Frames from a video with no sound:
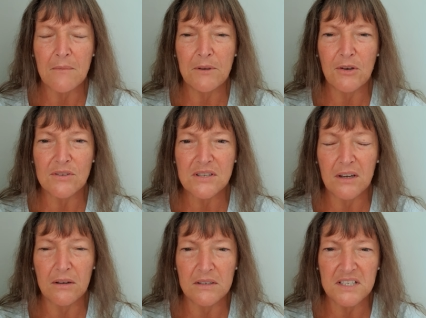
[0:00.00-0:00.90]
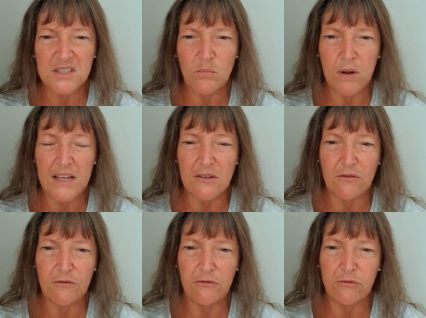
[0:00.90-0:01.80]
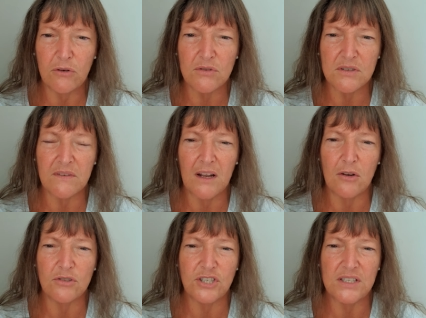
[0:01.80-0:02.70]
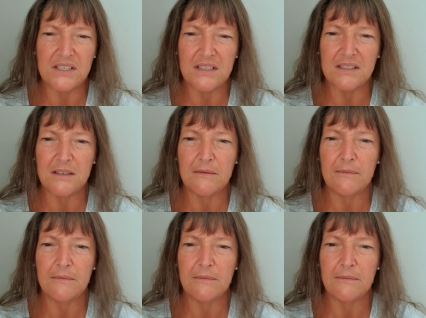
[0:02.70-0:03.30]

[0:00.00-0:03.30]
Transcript: because they're going to display the fruits of our Lord Jesus.